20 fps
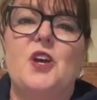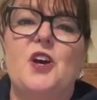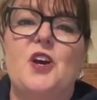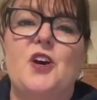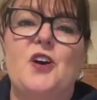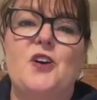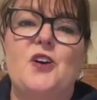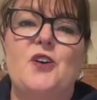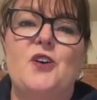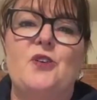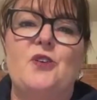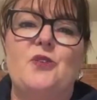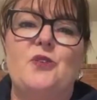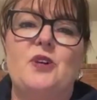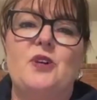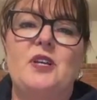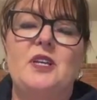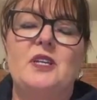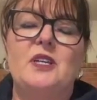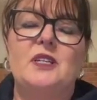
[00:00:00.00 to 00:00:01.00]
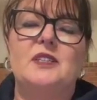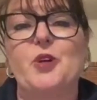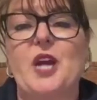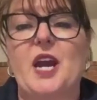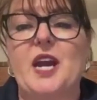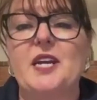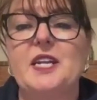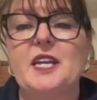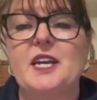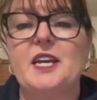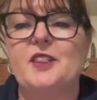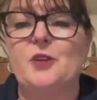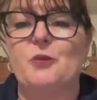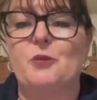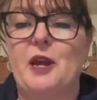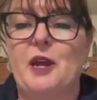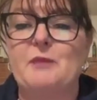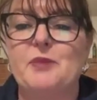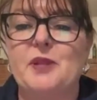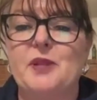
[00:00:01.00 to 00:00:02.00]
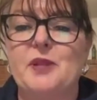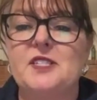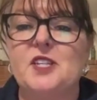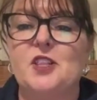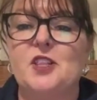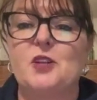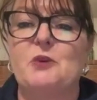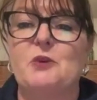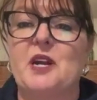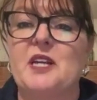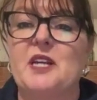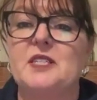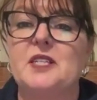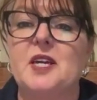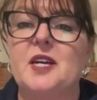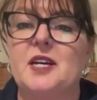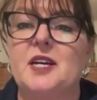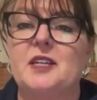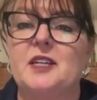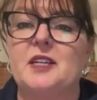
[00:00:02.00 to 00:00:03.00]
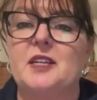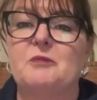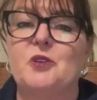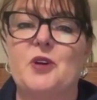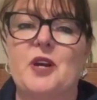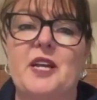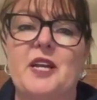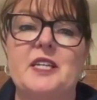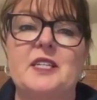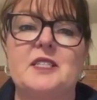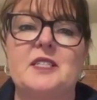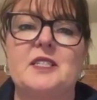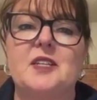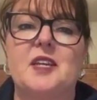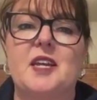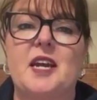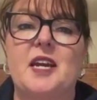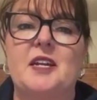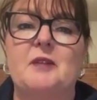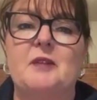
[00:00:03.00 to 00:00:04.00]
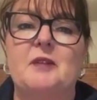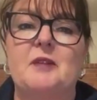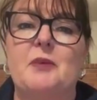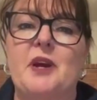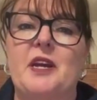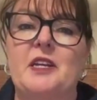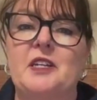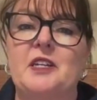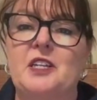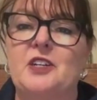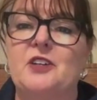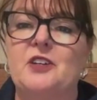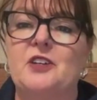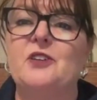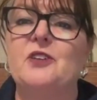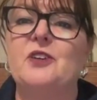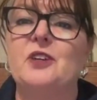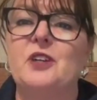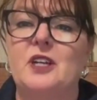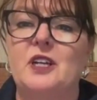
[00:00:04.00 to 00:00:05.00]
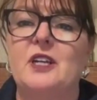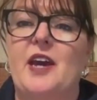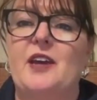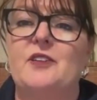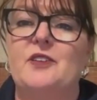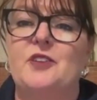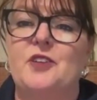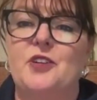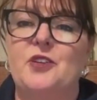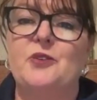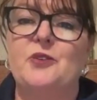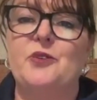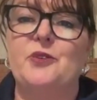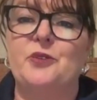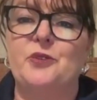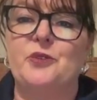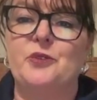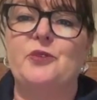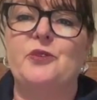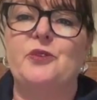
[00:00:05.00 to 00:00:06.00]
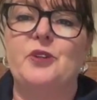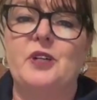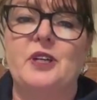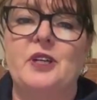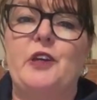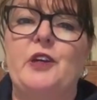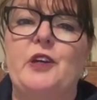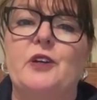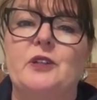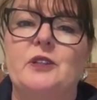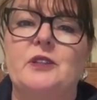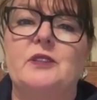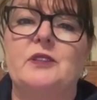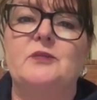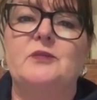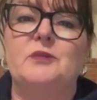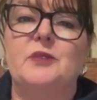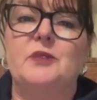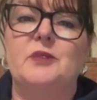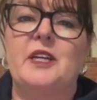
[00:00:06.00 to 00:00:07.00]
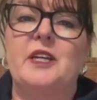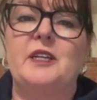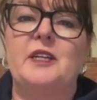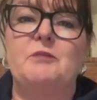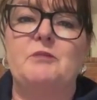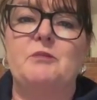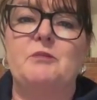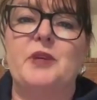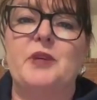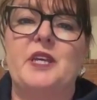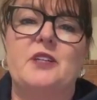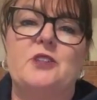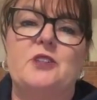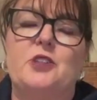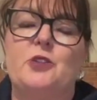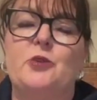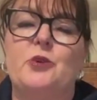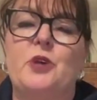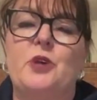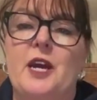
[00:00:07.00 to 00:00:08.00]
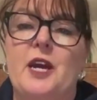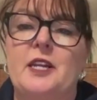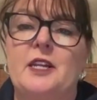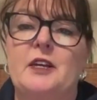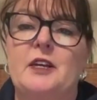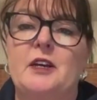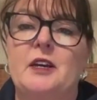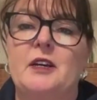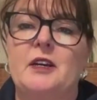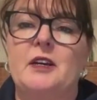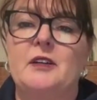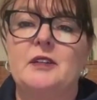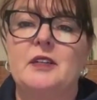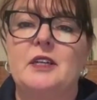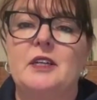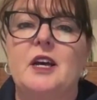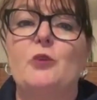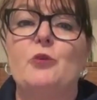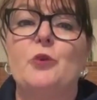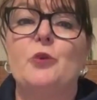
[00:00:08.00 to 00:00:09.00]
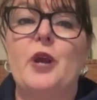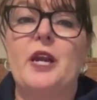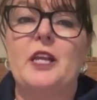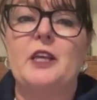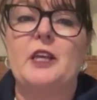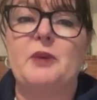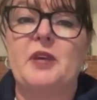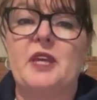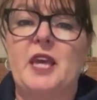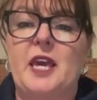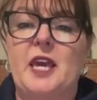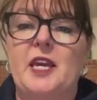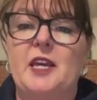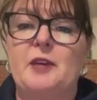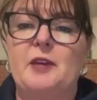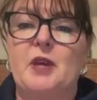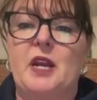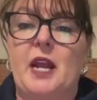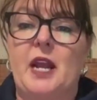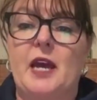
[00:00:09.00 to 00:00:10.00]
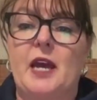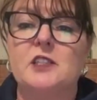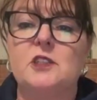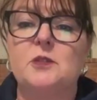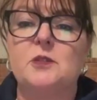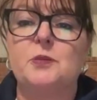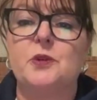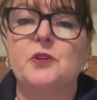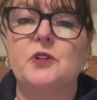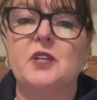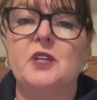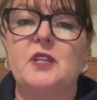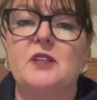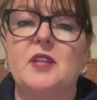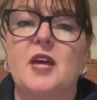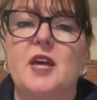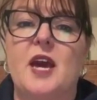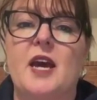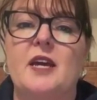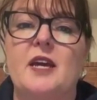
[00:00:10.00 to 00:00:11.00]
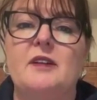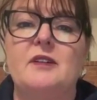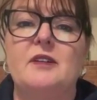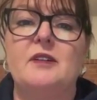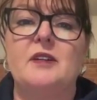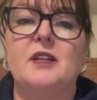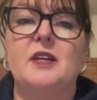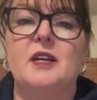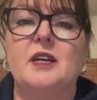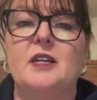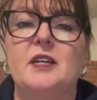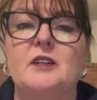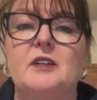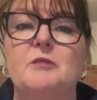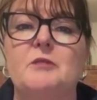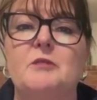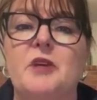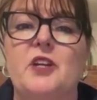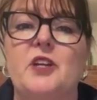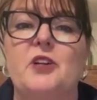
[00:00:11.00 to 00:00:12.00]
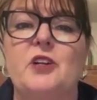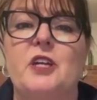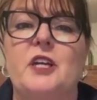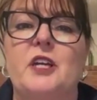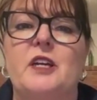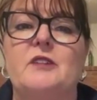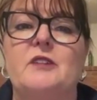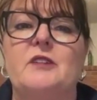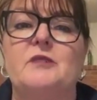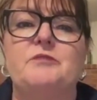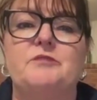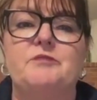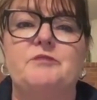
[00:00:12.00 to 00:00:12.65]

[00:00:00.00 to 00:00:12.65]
So you were kind of at the right place at the right time, right? To kind of pioneer that new field, right? Because you kind of already became an expert in that area,